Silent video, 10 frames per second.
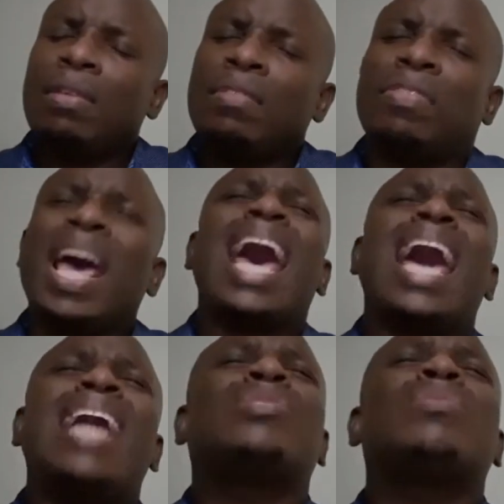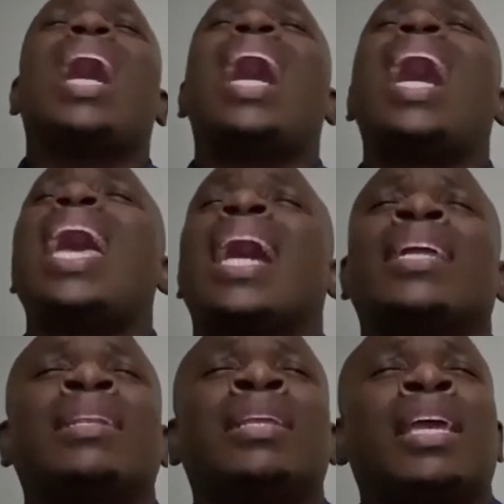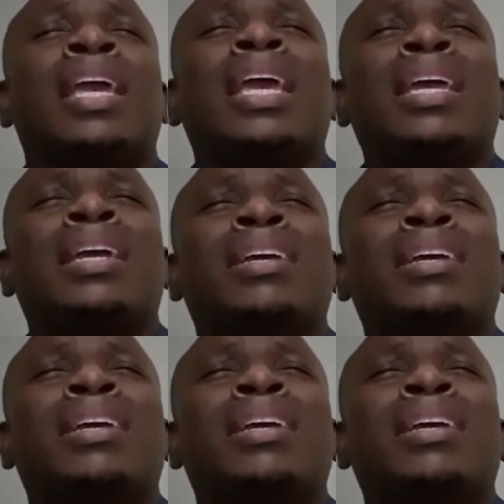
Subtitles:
That's why I need